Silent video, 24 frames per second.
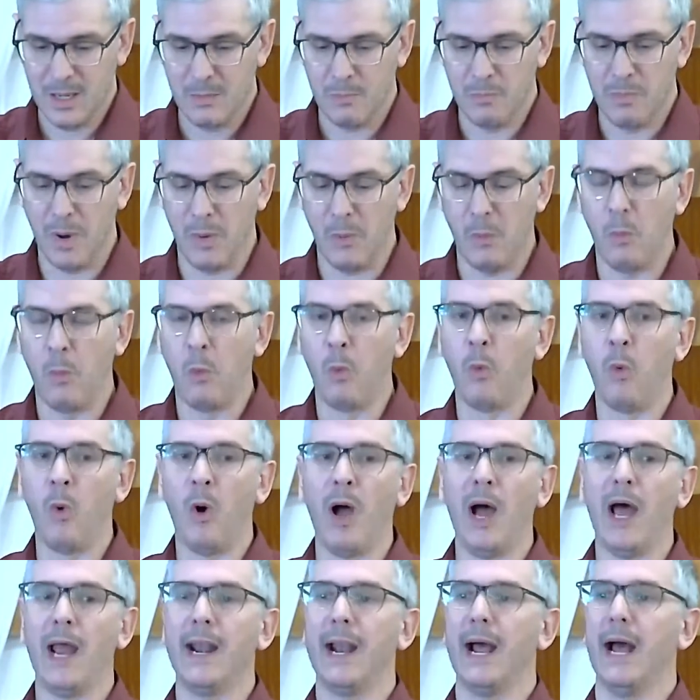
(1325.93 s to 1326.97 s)
But
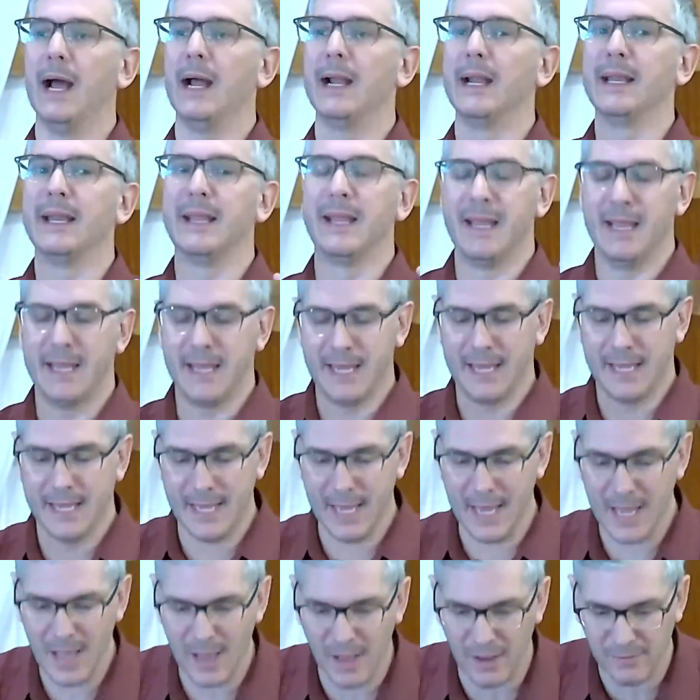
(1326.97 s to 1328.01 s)
what a
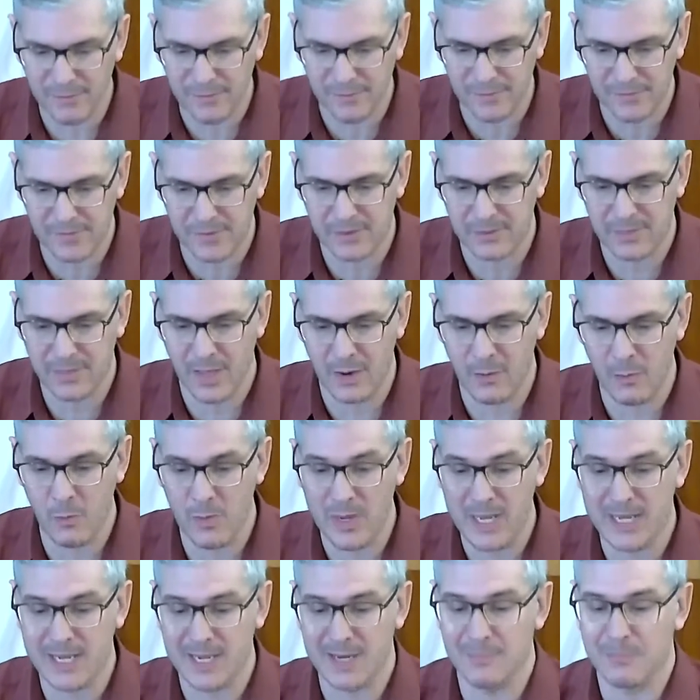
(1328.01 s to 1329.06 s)
gift that
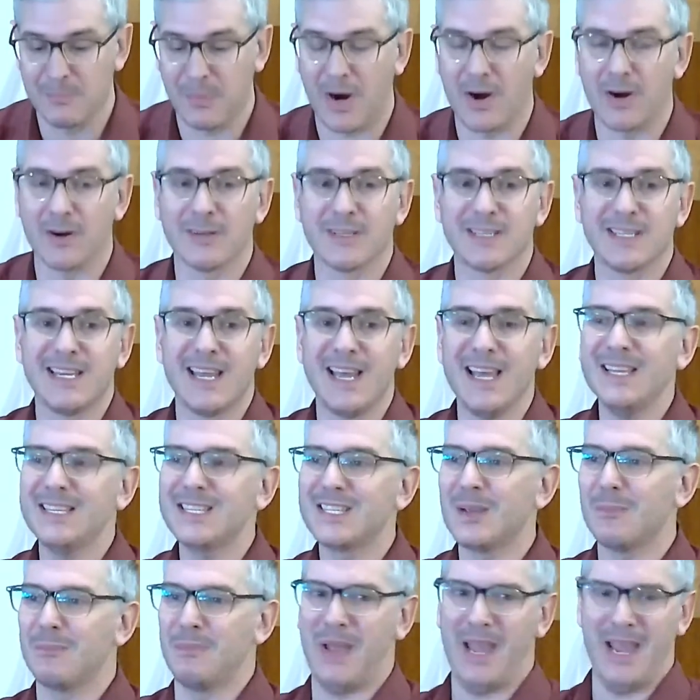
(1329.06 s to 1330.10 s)
we can
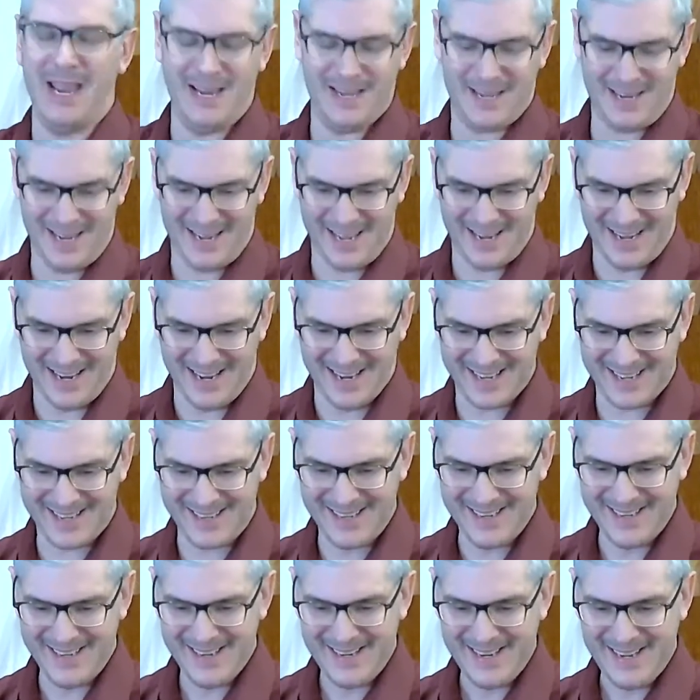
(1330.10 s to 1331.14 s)
participate in it,
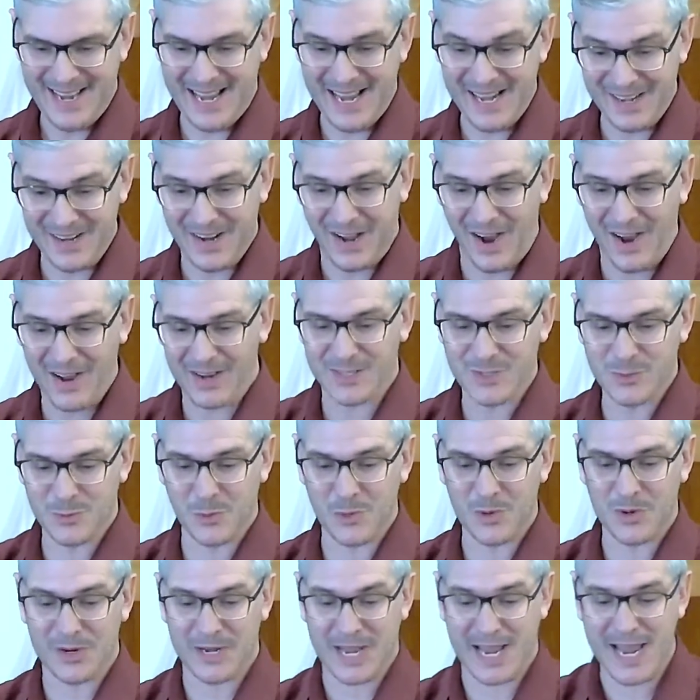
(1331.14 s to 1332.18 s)
in God's
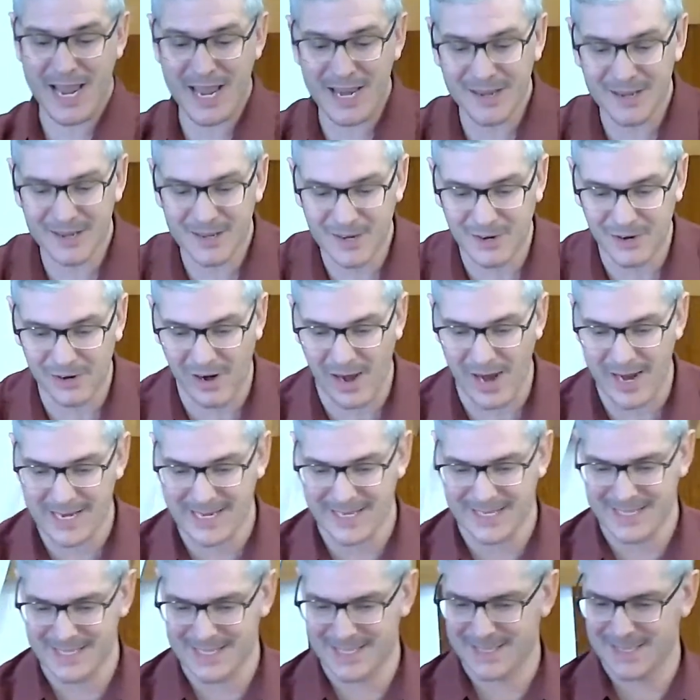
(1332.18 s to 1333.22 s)
word, in
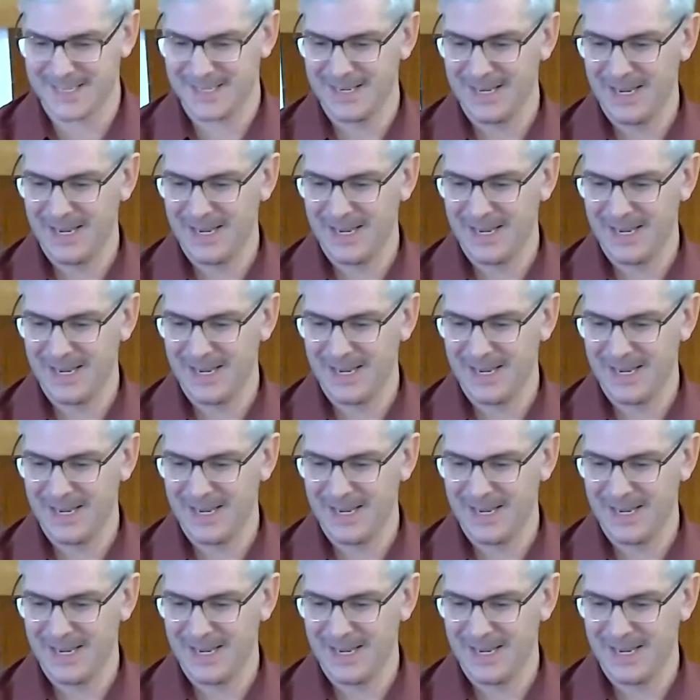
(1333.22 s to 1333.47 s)
Christ,